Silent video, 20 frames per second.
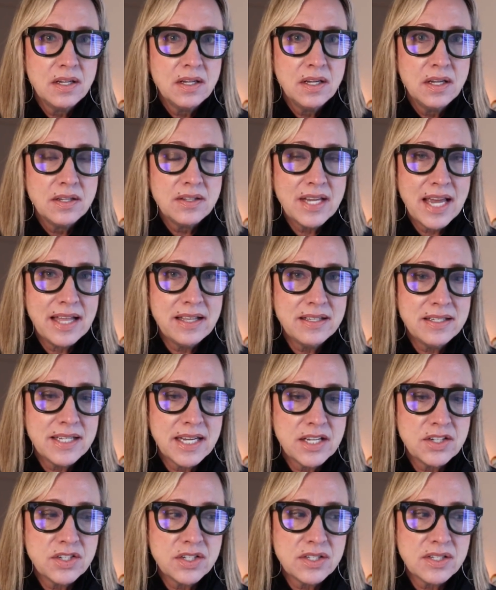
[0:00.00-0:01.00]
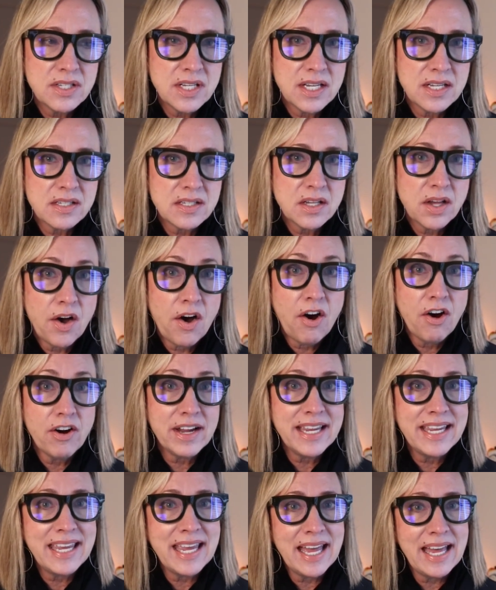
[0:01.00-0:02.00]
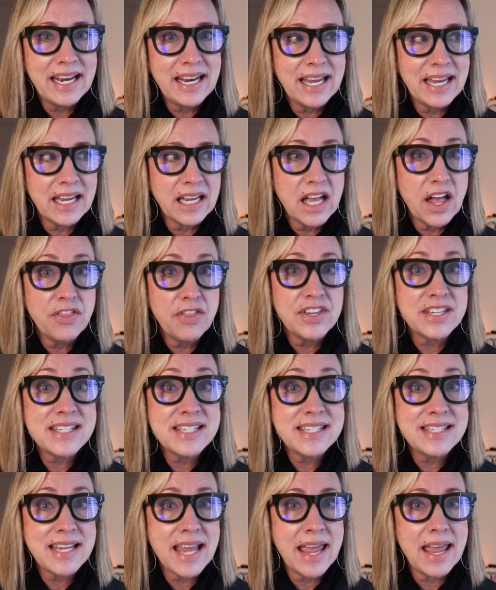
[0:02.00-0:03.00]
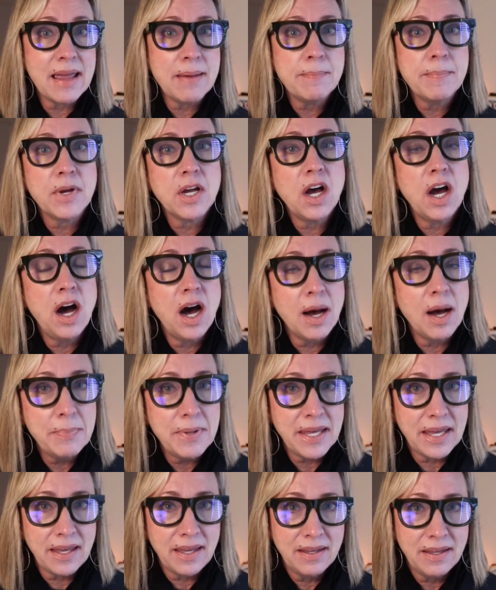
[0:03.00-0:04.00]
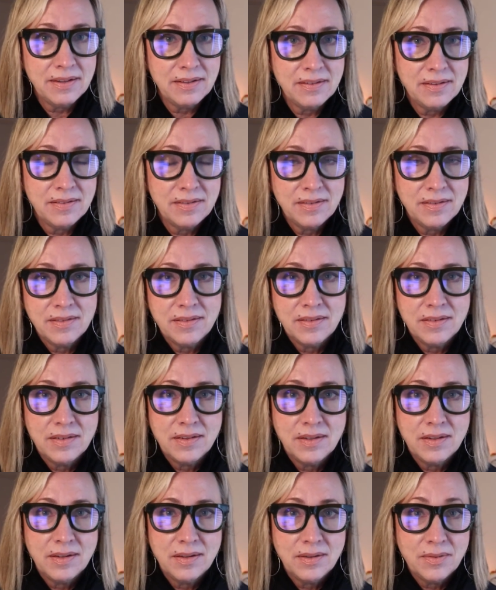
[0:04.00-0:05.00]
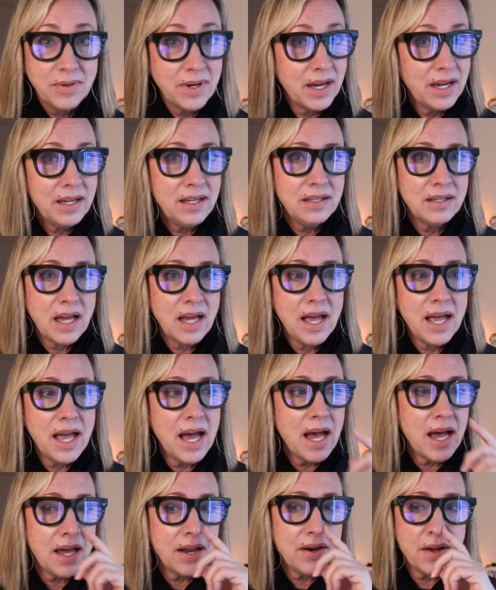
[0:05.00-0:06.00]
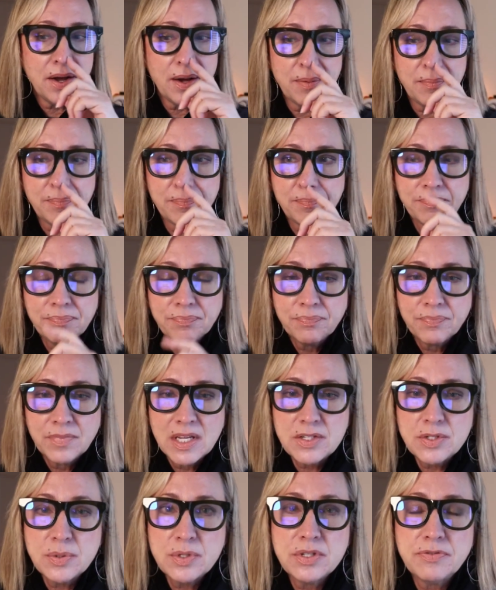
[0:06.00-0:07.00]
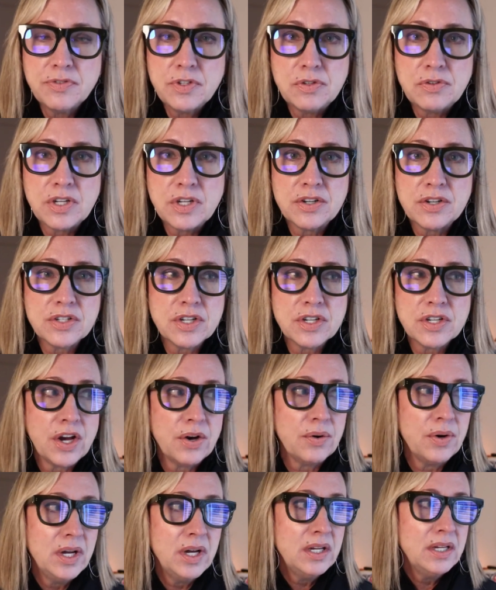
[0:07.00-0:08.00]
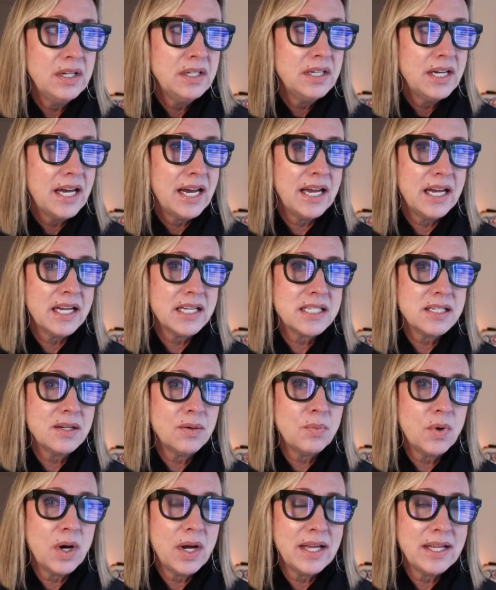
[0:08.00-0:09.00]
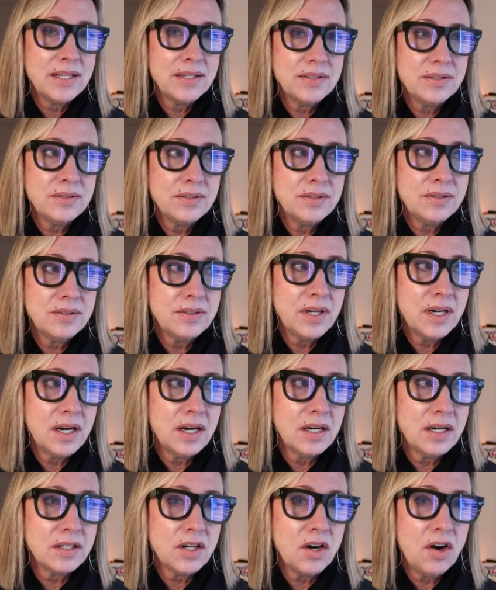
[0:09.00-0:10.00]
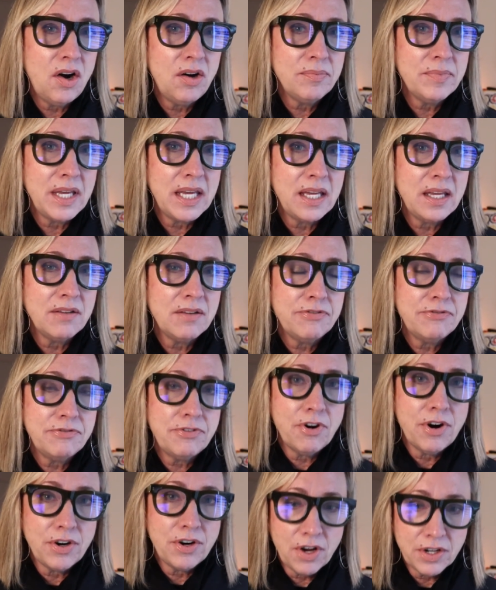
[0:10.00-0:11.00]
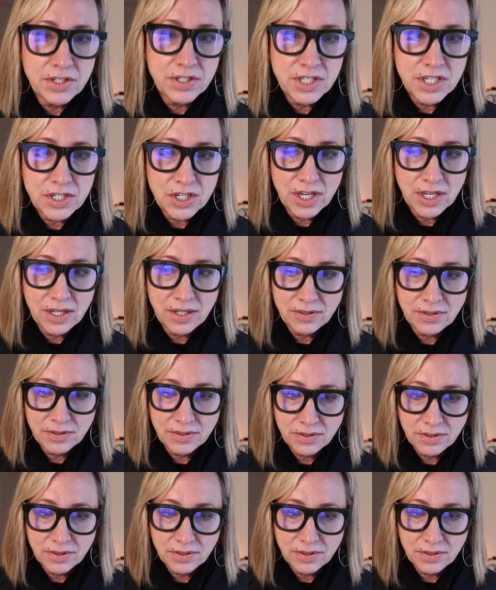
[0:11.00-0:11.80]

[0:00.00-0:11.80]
talent agencies are getting the same copy, right? I had this was a few years ago. I had someone call me for an audition